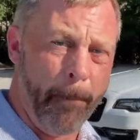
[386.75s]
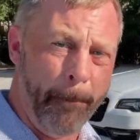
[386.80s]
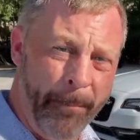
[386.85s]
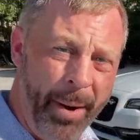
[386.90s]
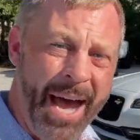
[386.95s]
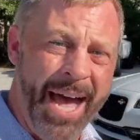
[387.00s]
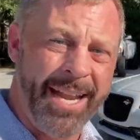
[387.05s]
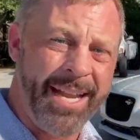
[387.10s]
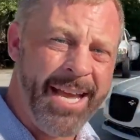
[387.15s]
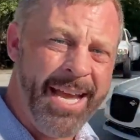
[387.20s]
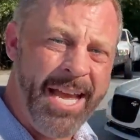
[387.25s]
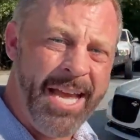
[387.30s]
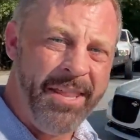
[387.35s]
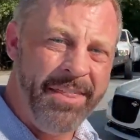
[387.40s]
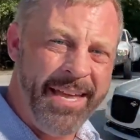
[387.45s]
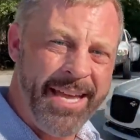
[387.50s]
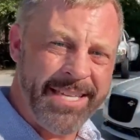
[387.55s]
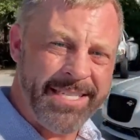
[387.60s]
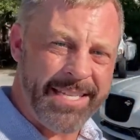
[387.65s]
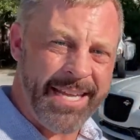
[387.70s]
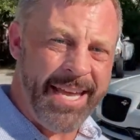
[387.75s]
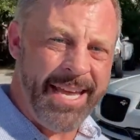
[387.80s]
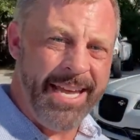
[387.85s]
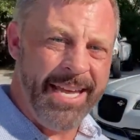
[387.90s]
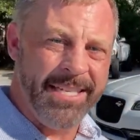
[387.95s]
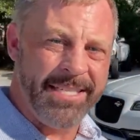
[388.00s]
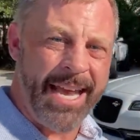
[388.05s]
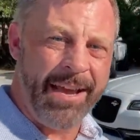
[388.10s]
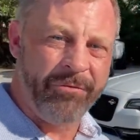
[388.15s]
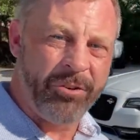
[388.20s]
But this
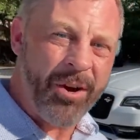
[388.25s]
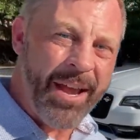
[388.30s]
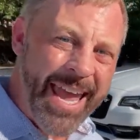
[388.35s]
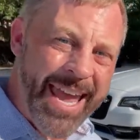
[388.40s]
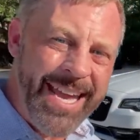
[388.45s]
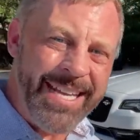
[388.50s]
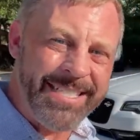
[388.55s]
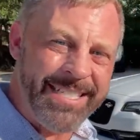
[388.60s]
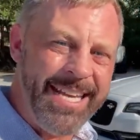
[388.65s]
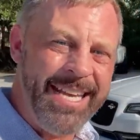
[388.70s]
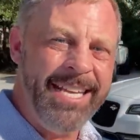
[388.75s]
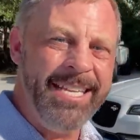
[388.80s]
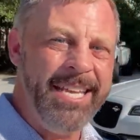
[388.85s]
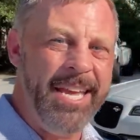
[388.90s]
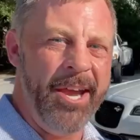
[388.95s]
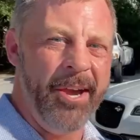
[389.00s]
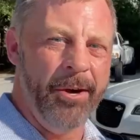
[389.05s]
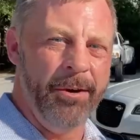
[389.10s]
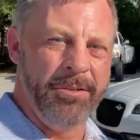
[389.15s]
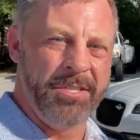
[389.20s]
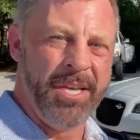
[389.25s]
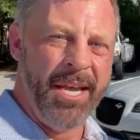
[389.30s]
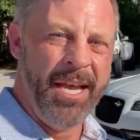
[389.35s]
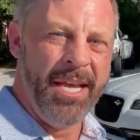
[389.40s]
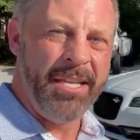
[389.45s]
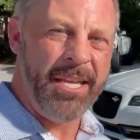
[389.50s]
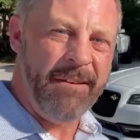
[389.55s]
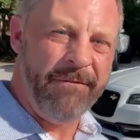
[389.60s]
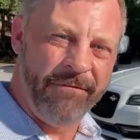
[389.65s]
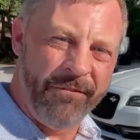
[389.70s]
is, after 18 years,
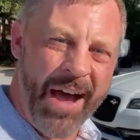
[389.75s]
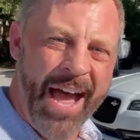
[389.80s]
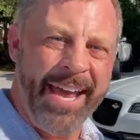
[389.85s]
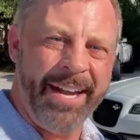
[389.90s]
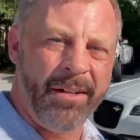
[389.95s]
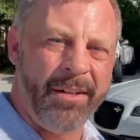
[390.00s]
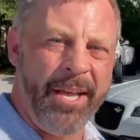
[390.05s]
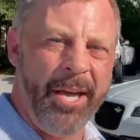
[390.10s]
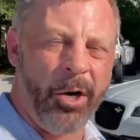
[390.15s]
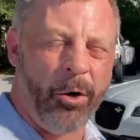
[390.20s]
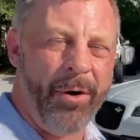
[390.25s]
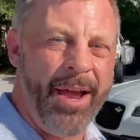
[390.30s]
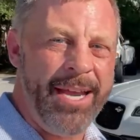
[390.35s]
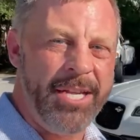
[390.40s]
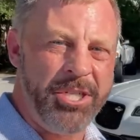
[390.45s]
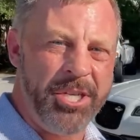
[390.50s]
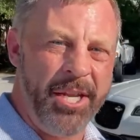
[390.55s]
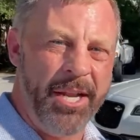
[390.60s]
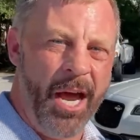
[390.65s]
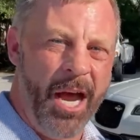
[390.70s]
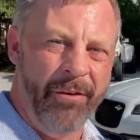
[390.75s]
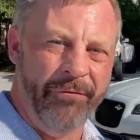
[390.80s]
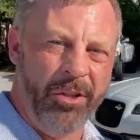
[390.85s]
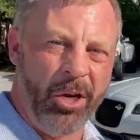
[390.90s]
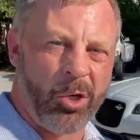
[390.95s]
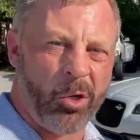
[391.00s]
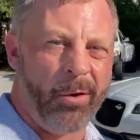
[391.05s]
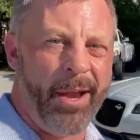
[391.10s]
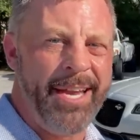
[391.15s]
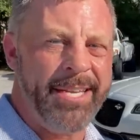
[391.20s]
the final iteration of the
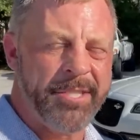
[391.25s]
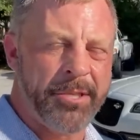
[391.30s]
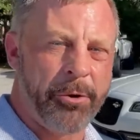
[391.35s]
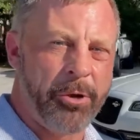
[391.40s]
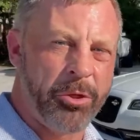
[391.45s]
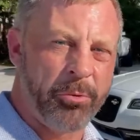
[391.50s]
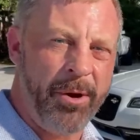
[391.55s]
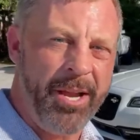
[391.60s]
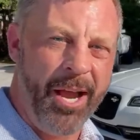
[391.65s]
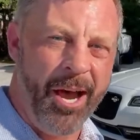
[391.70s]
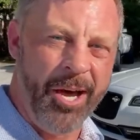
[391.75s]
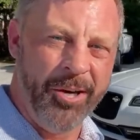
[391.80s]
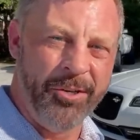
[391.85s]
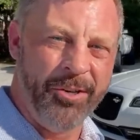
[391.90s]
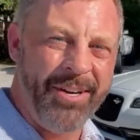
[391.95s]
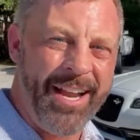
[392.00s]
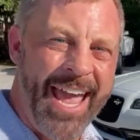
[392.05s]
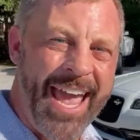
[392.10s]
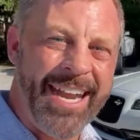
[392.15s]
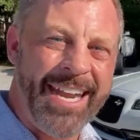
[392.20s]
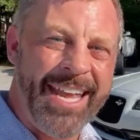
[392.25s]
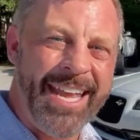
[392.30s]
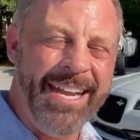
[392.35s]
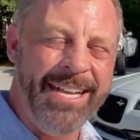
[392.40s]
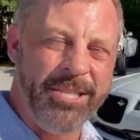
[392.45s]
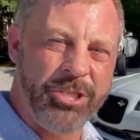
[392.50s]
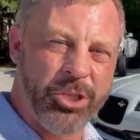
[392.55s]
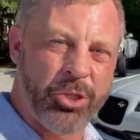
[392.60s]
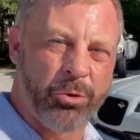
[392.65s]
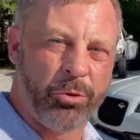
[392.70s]
Chrysler 300, and it
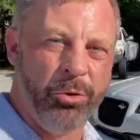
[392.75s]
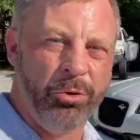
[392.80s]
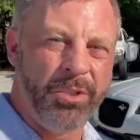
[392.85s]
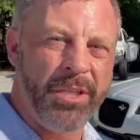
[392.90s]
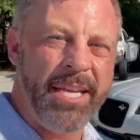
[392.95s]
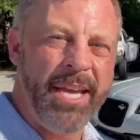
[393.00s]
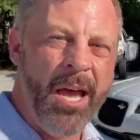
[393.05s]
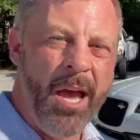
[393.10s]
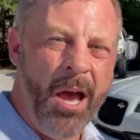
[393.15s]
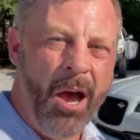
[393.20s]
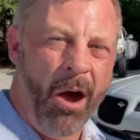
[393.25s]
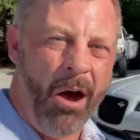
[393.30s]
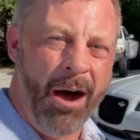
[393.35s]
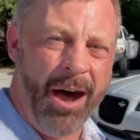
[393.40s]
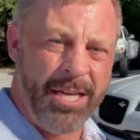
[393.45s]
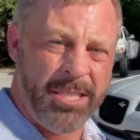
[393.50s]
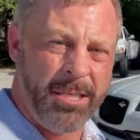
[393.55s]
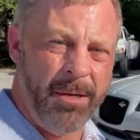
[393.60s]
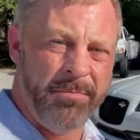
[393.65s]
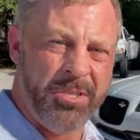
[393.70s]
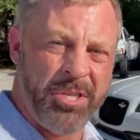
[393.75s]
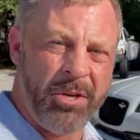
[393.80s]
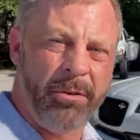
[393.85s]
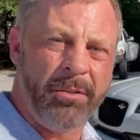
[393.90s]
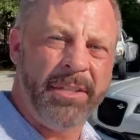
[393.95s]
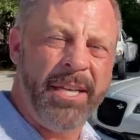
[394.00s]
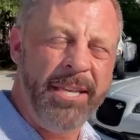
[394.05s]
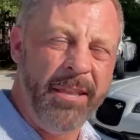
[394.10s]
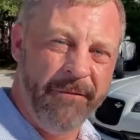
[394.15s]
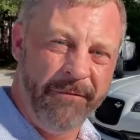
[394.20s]
is truly awesome.
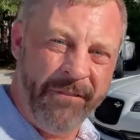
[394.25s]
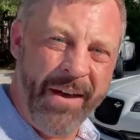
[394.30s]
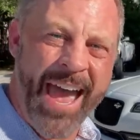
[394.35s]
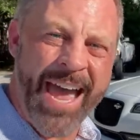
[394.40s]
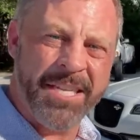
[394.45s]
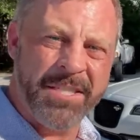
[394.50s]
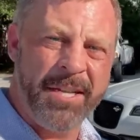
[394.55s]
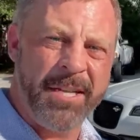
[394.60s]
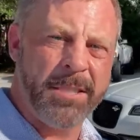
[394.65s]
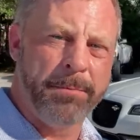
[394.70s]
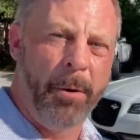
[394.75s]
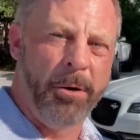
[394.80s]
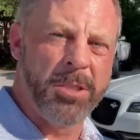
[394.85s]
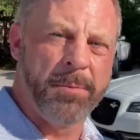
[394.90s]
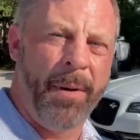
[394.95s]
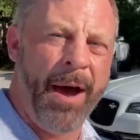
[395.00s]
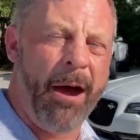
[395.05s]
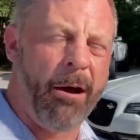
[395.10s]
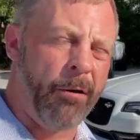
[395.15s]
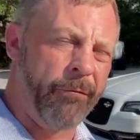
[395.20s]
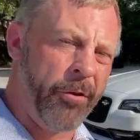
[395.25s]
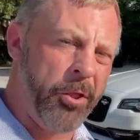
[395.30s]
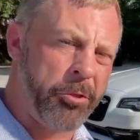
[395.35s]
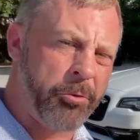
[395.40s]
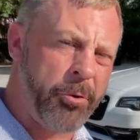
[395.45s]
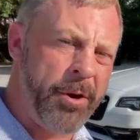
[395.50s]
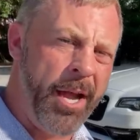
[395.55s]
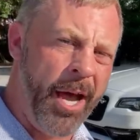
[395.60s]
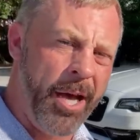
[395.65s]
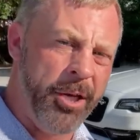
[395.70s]
Certainly the fastest, most powerful
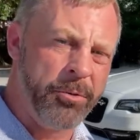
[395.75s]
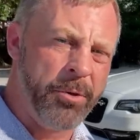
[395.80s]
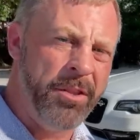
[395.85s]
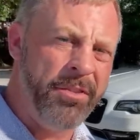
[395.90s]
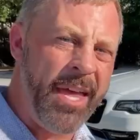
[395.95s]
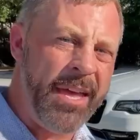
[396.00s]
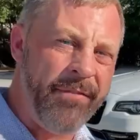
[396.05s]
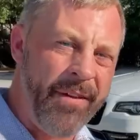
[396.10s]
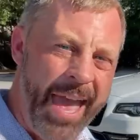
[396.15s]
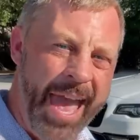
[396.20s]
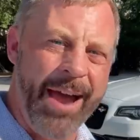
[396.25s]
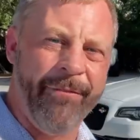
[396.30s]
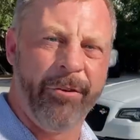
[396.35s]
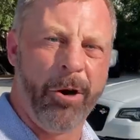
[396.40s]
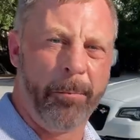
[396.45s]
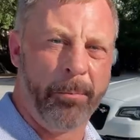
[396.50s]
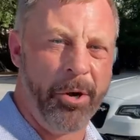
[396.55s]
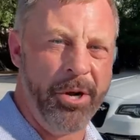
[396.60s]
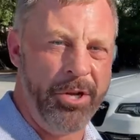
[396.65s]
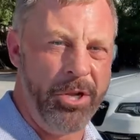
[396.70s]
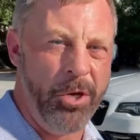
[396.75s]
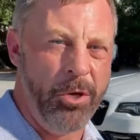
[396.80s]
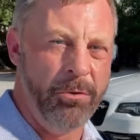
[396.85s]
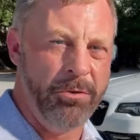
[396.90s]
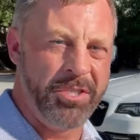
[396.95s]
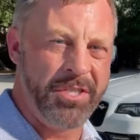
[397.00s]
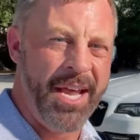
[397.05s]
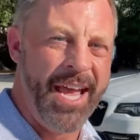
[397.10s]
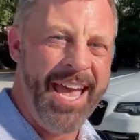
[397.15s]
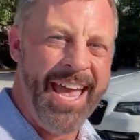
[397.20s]
300 they've ever
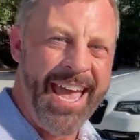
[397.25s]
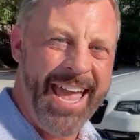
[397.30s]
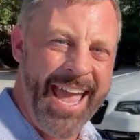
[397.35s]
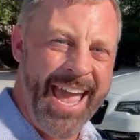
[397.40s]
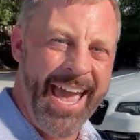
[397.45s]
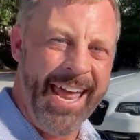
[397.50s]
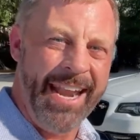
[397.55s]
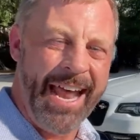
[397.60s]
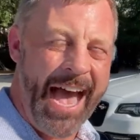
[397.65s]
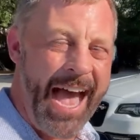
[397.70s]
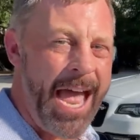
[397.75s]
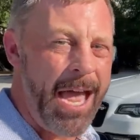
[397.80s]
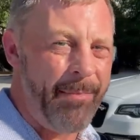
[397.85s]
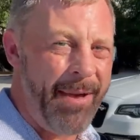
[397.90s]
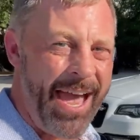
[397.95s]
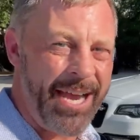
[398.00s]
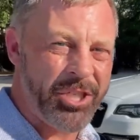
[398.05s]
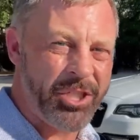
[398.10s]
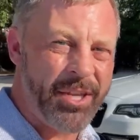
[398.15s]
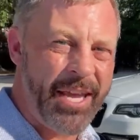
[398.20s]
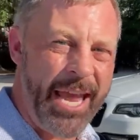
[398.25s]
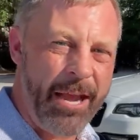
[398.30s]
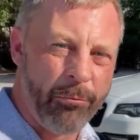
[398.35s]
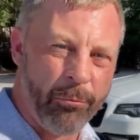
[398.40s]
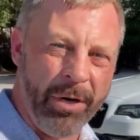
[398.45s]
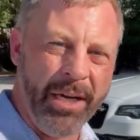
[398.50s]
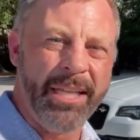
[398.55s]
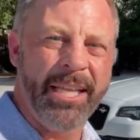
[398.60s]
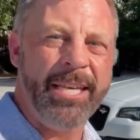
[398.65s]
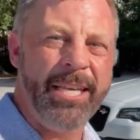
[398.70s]
produced, and I am actually a
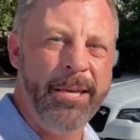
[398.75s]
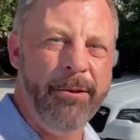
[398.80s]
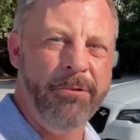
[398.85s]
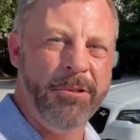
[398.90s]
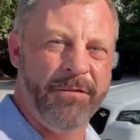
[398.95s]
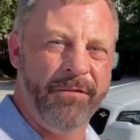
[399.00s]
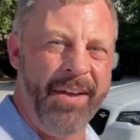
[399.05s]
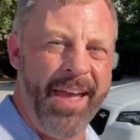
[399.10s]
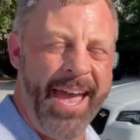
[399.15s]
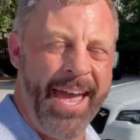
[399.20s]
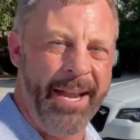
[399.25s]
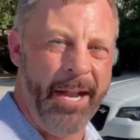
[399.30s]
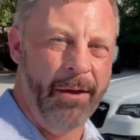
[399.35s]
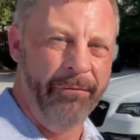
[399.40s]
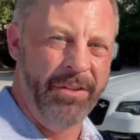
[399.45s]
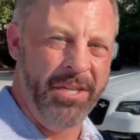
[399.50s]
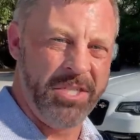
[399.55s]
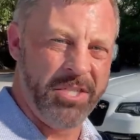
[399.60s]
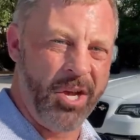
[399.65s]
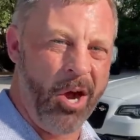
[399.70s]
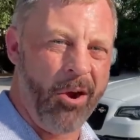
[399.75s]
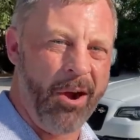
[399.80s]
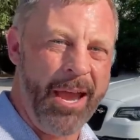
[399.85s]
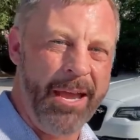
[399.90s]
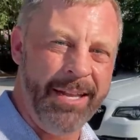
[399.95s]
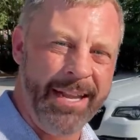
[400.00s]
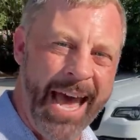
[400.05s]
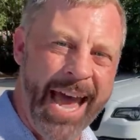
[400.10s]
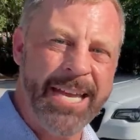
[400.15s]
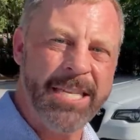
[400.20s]
really huge fan of this car. A
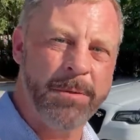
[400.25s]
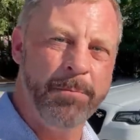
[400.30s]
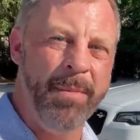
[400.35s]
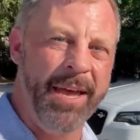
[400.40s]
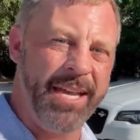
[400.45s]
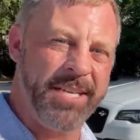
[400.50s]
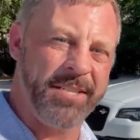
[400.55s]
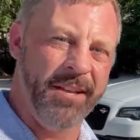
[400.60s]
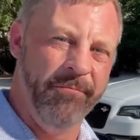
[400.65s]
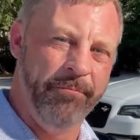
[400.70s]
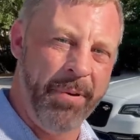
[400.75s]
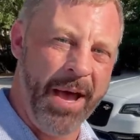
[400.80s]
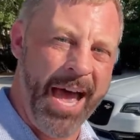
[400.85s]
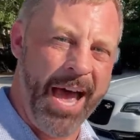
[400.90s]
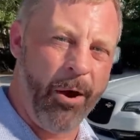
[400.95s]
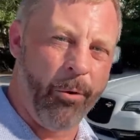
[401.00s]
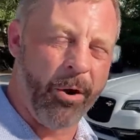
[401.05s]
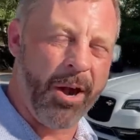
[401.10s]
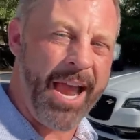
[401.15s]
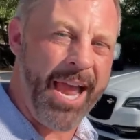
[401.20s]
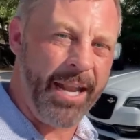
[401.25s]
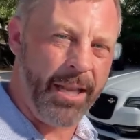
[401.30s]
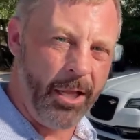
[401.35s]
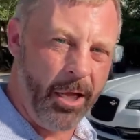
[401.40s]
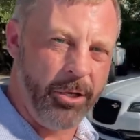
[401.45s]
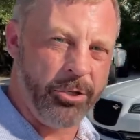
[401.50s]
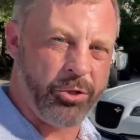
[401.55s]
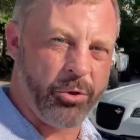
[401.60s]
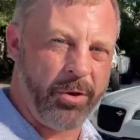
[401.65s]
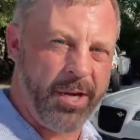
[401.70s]
nice mix of power and
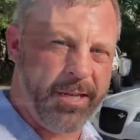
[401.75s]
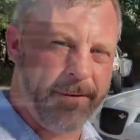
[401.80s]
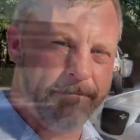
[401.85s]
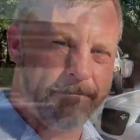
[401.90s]
luxury.